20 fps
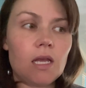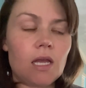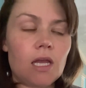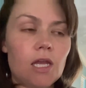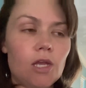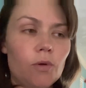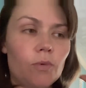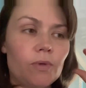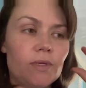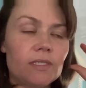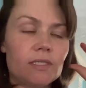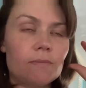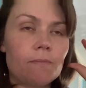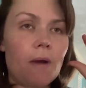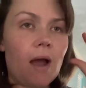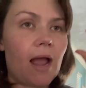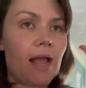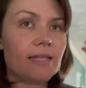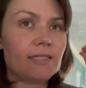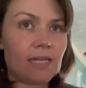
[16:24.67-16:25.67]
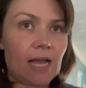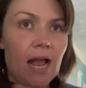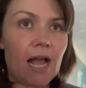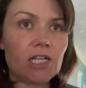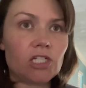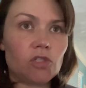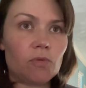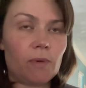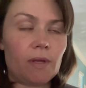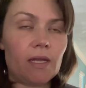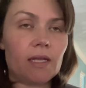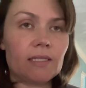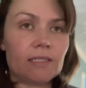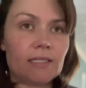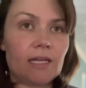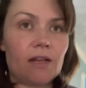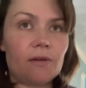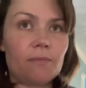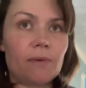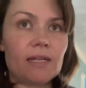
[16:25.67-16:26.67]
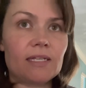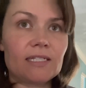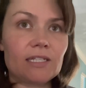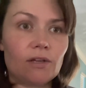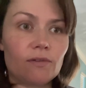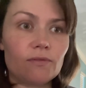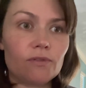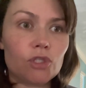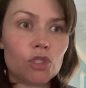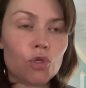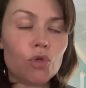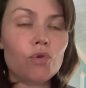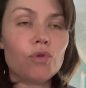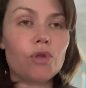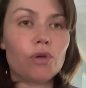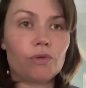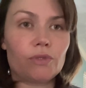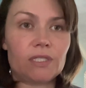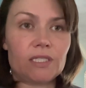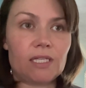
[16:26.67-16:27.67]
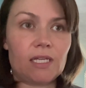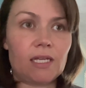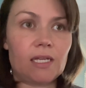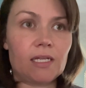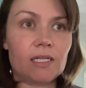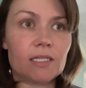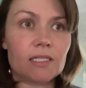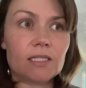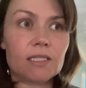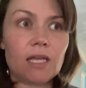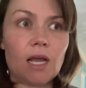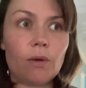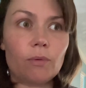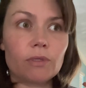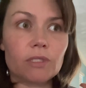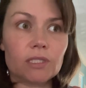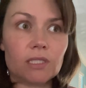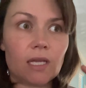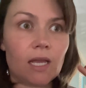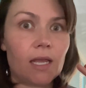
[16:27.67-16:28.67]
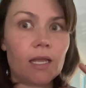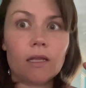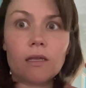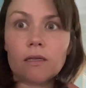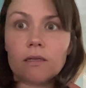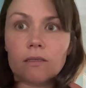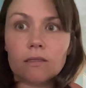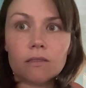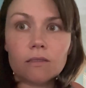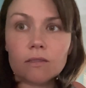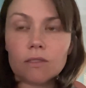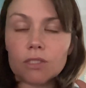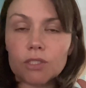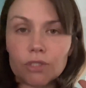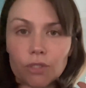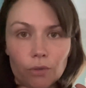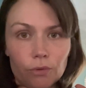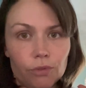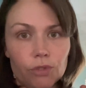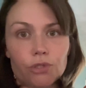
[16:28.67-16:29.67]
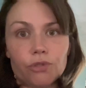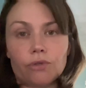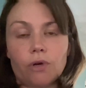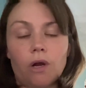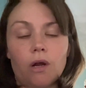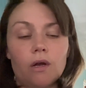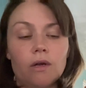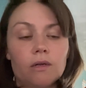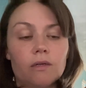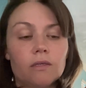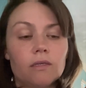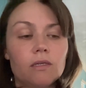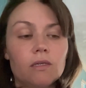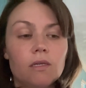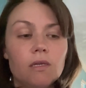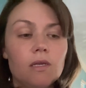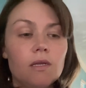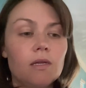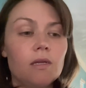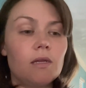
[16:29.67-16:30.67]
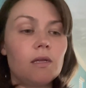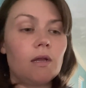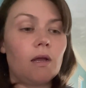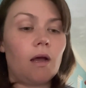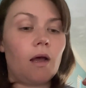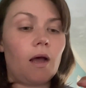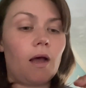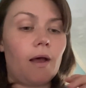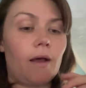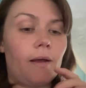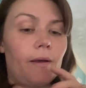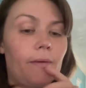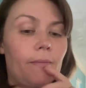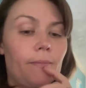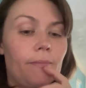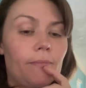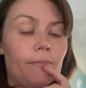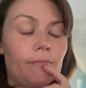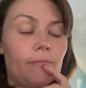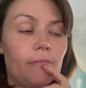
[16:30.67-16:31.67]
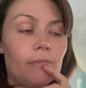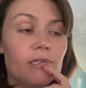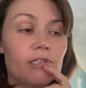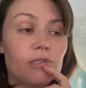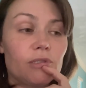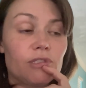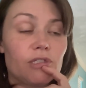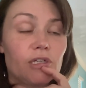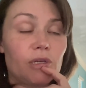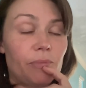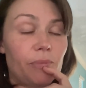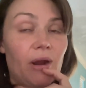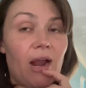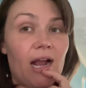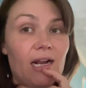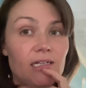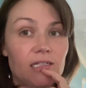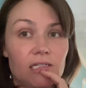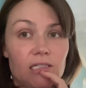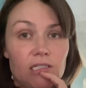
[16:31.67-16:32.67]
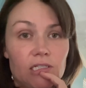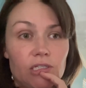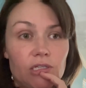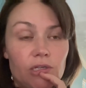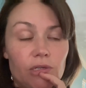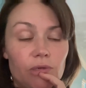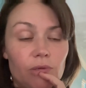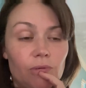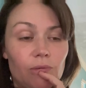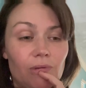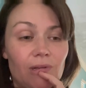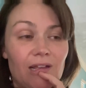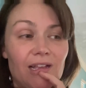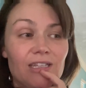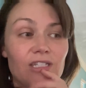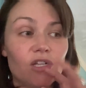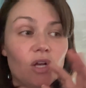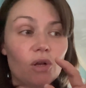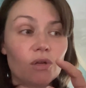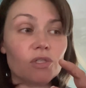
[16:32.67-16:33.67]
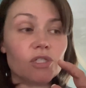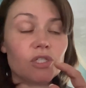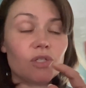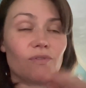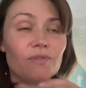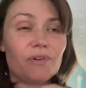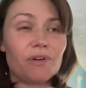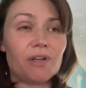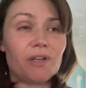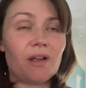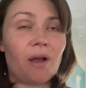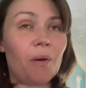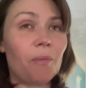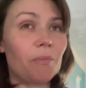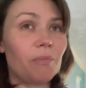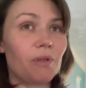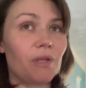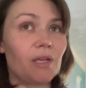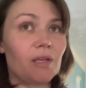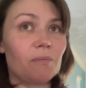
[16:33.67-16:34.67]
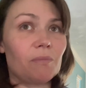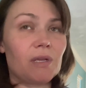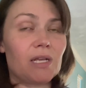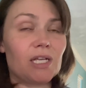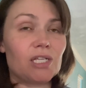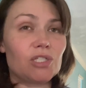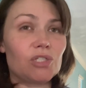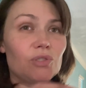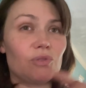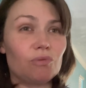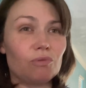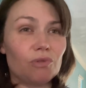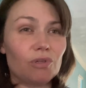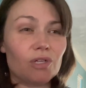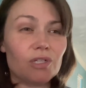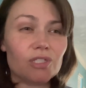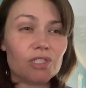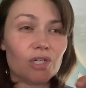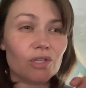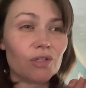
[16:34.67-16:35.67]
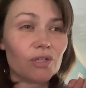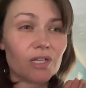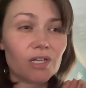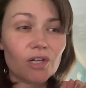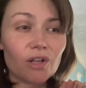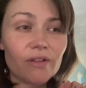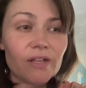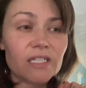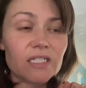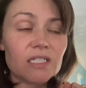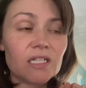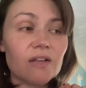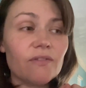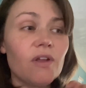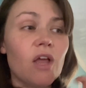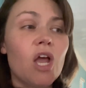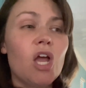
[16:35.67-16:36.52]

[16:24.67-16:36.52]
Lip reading: It was my attachment inside of myself to those things that was like so strong. So it's a good practice to do. It's also very humbling because you start looking at all that stuff,